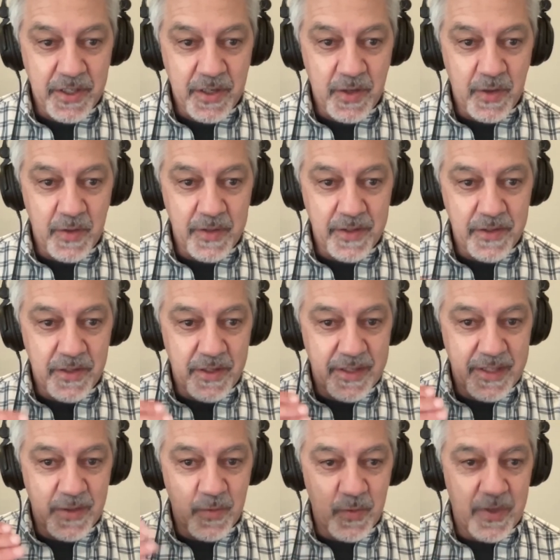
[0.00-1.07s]
code to
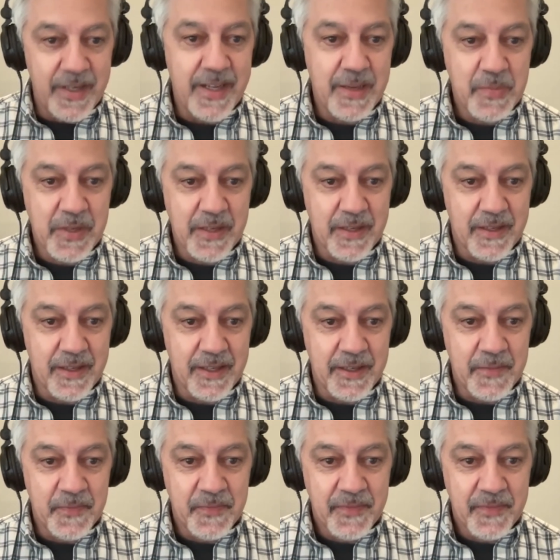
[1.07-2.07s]
this one API,